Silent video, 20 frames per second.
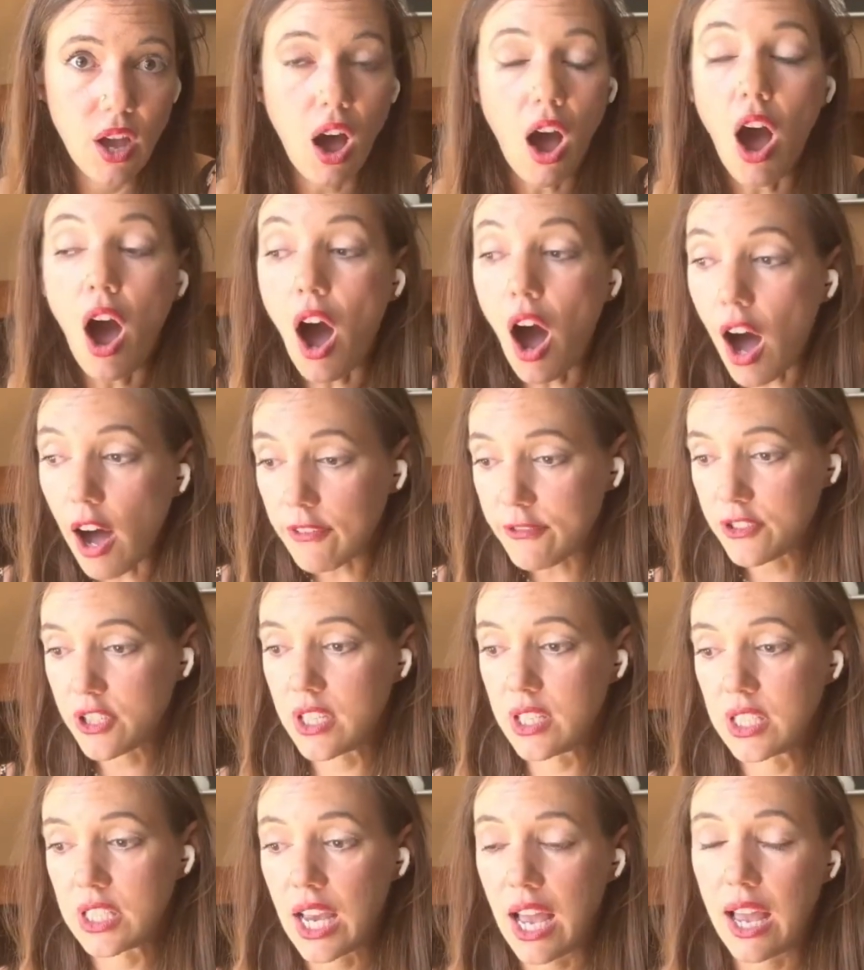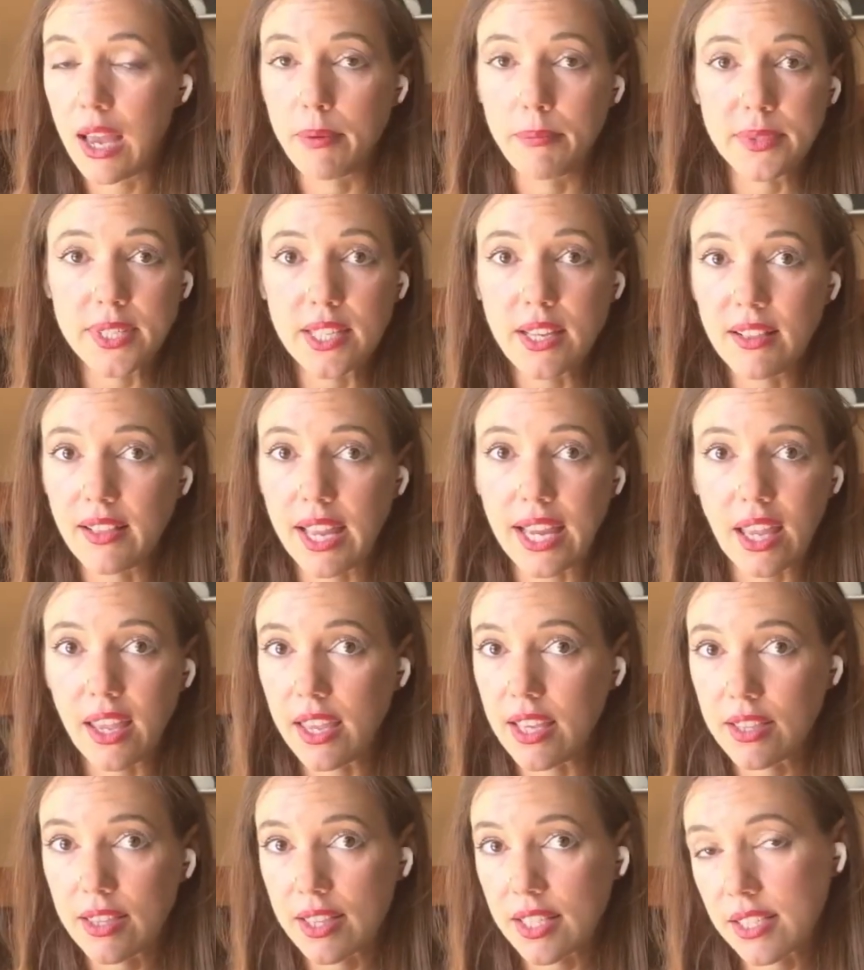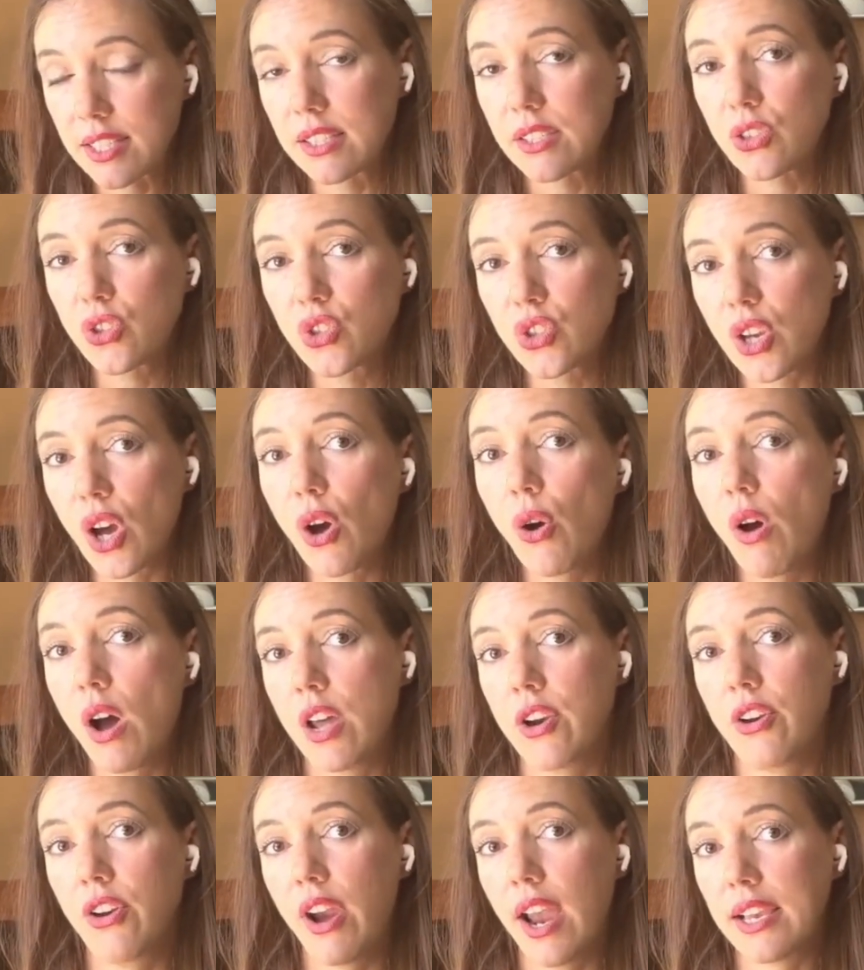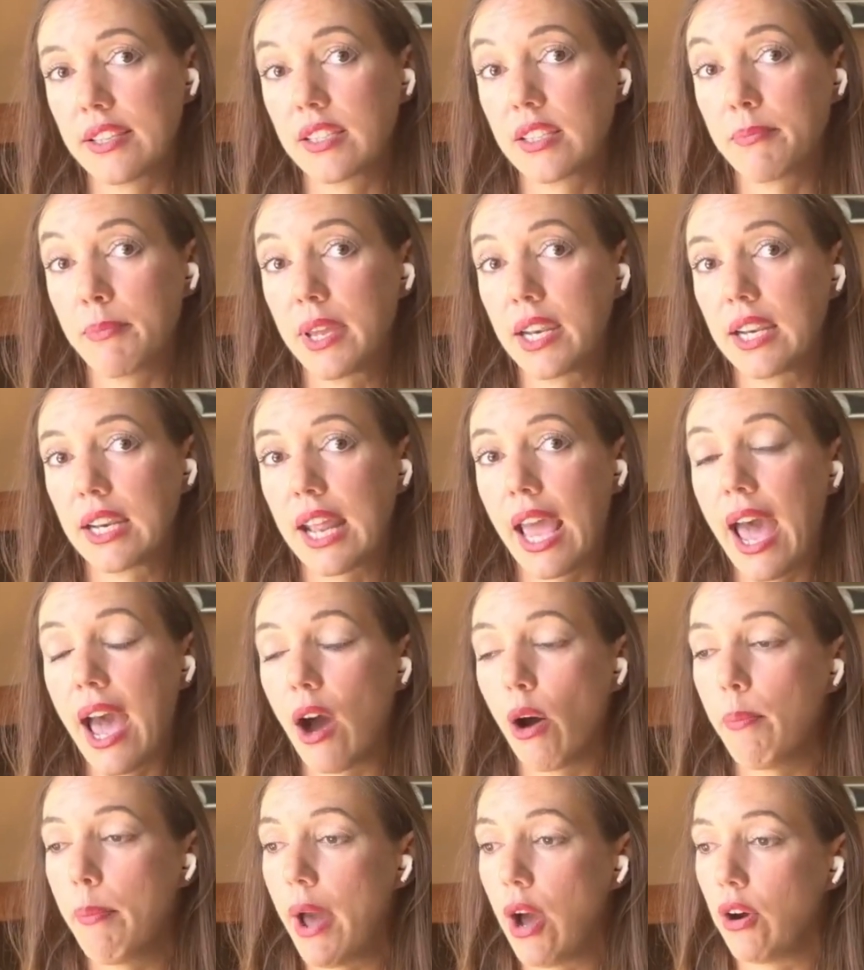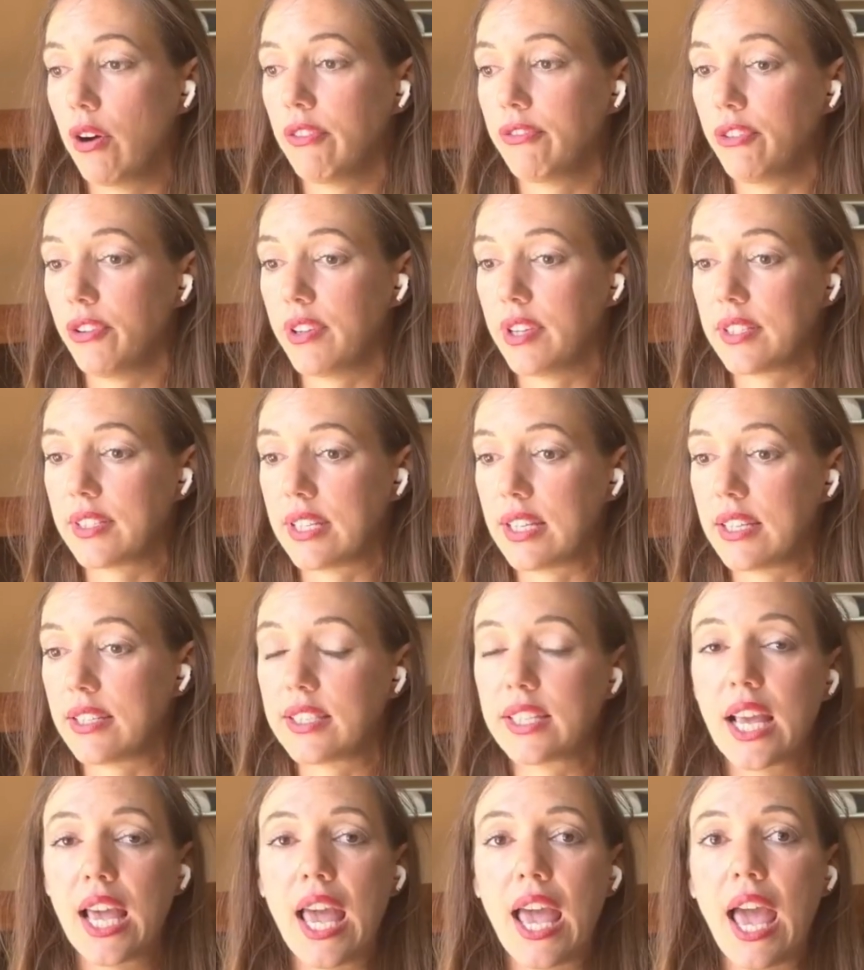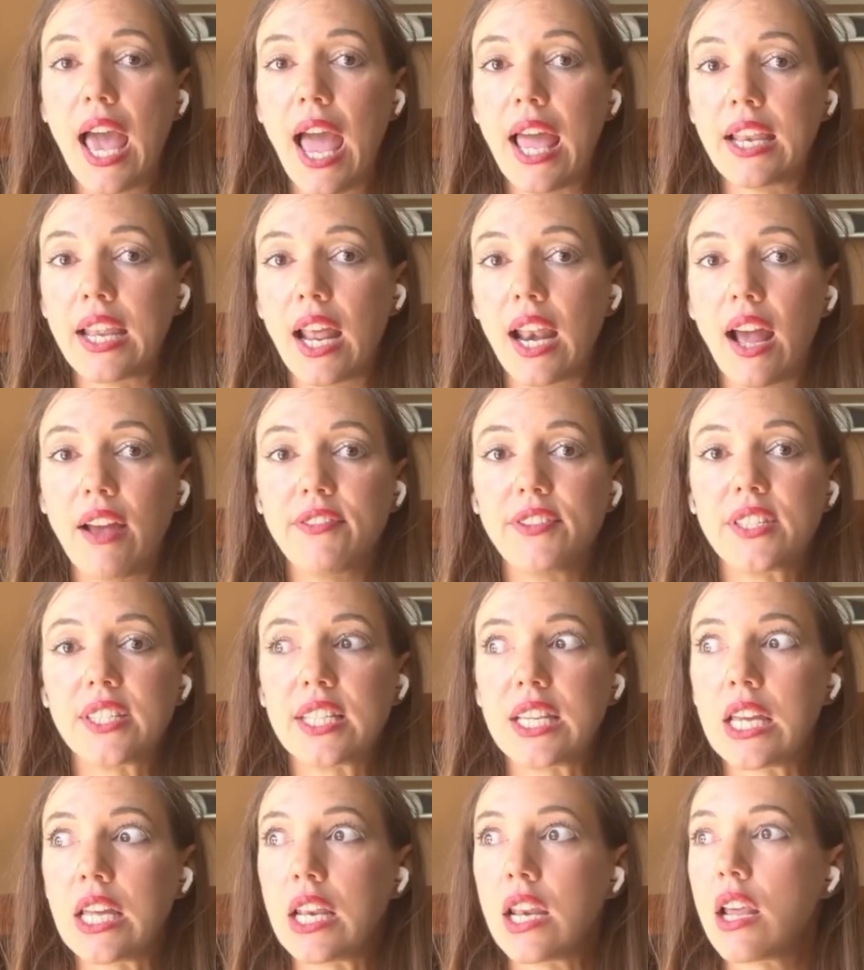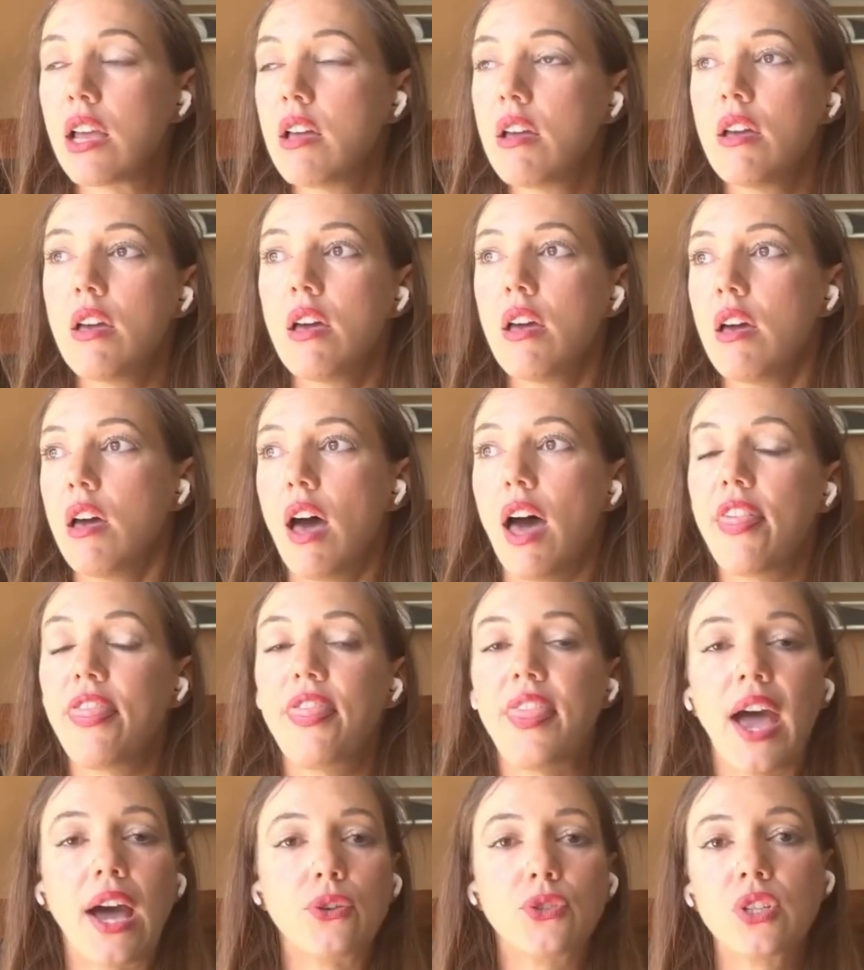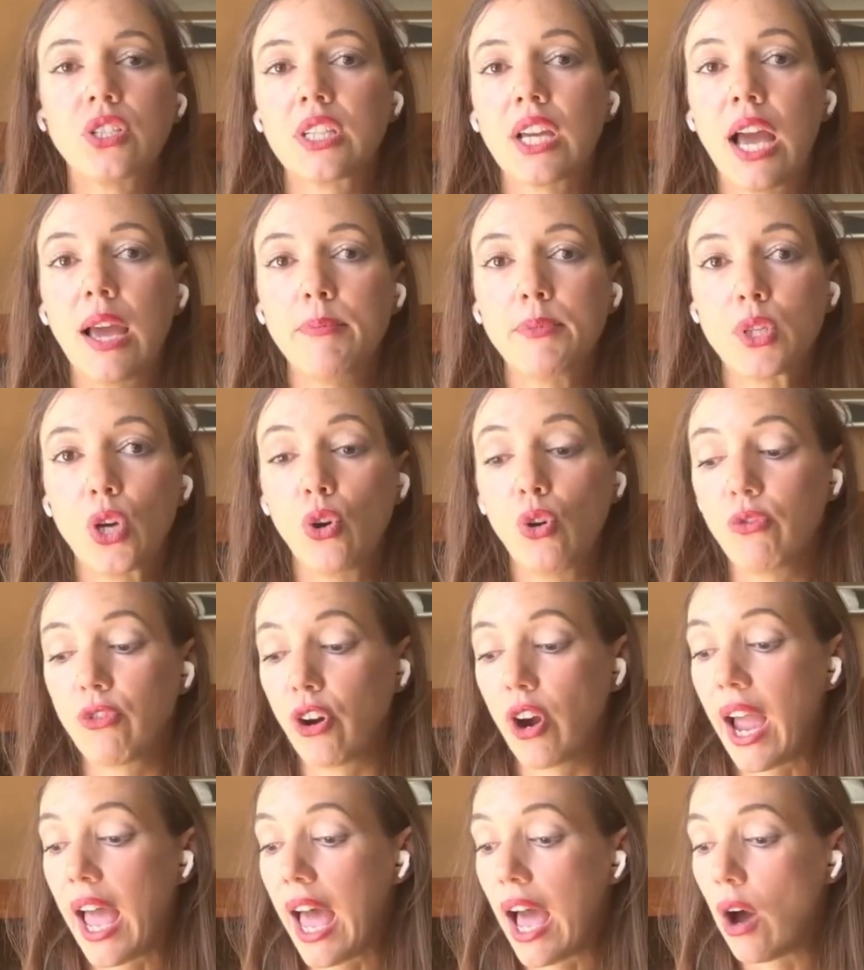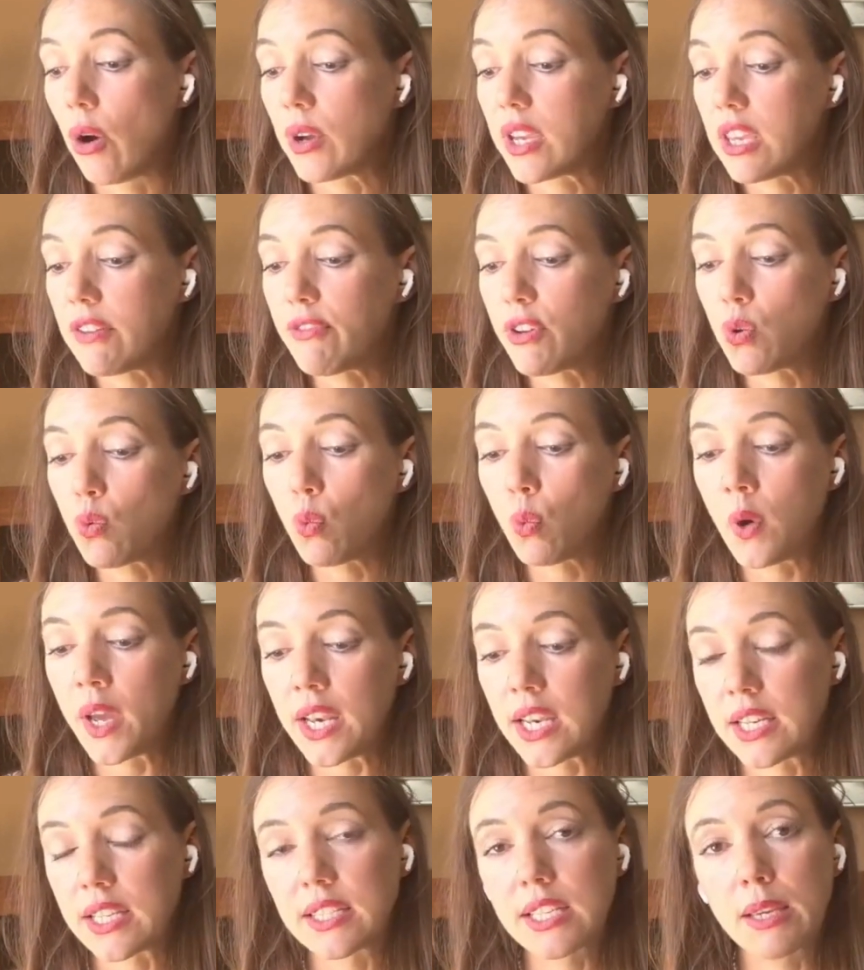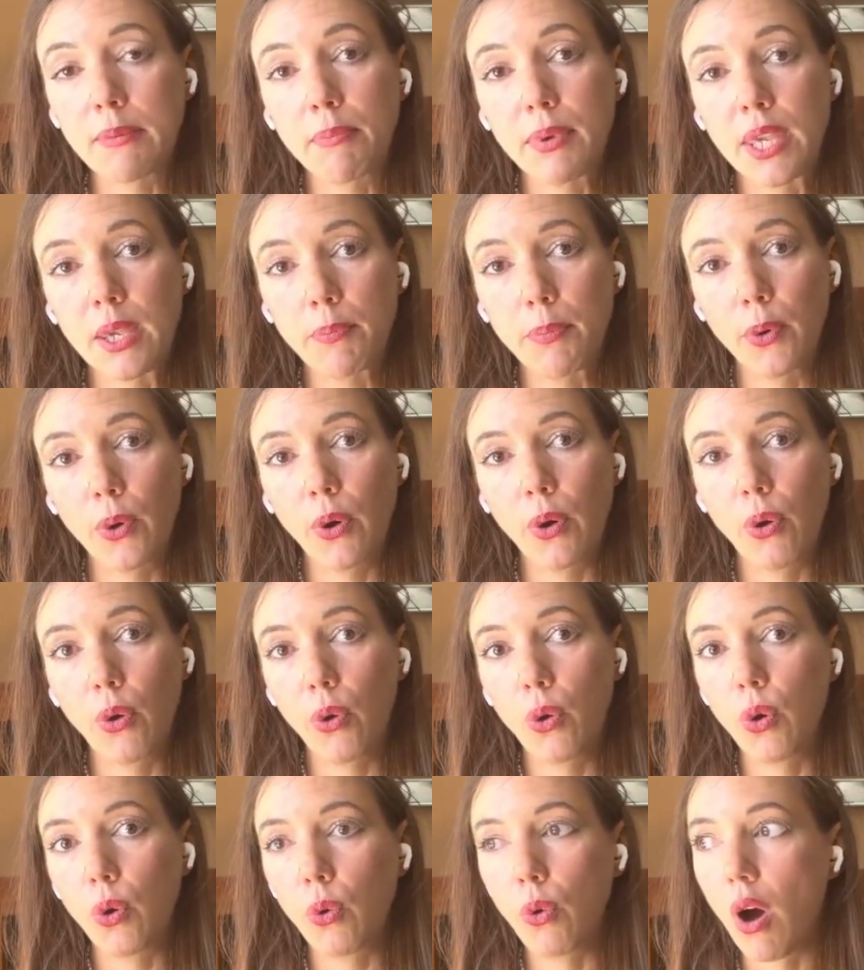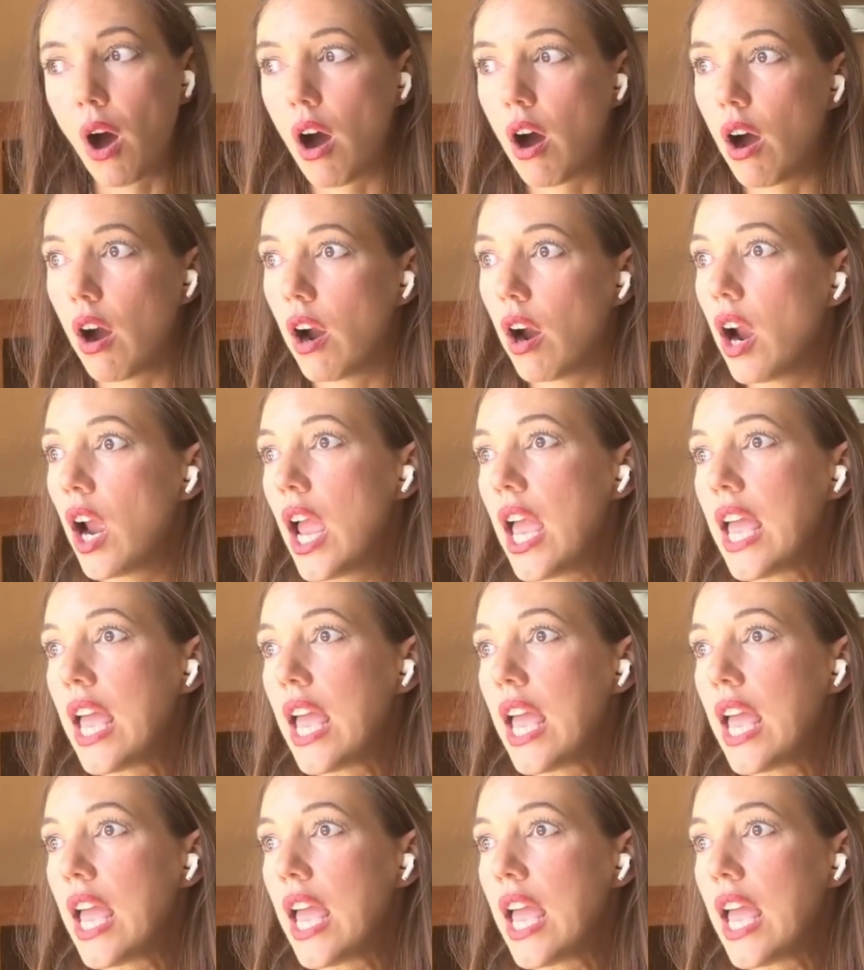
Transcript: Oftentimes, this is so underestimated how powerful this is. And yet I've seen 1,000 times over how even witnessing people who are